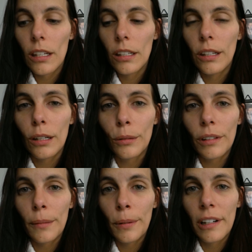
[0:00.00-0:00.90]
when
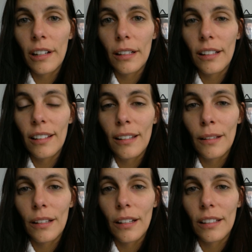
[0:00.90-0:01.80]
they put a
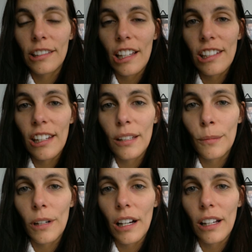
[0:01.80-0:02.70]
titanium
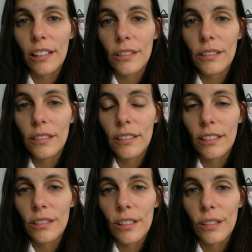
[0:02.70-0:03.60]
rod
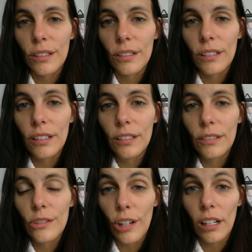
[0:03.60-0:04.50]
into your
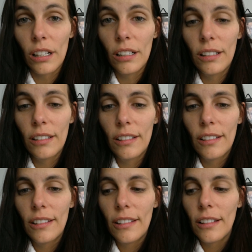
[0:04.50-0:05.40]
jaw,
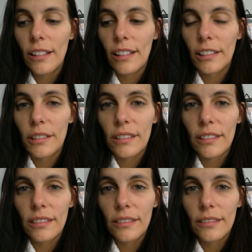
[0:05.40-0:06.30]

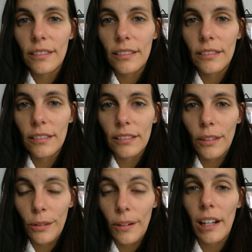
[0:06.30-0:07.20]
it's
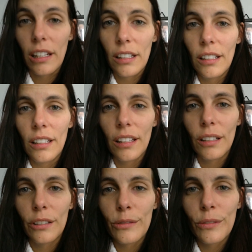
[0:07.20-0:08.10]
threaded like
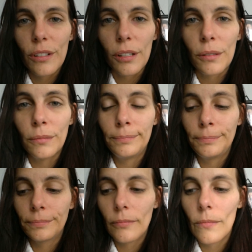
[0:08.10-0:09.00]
a screw.
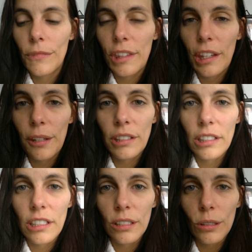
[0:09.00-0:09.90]
They use a
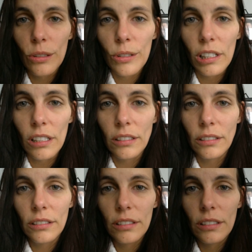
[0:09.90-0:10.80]
dental drill
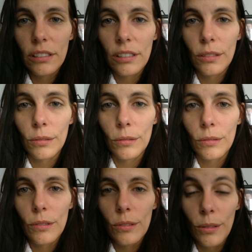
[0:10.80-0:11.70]
to
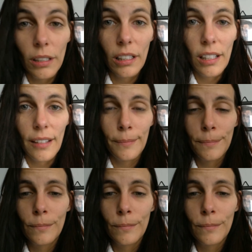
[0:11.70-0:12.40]
drill it in.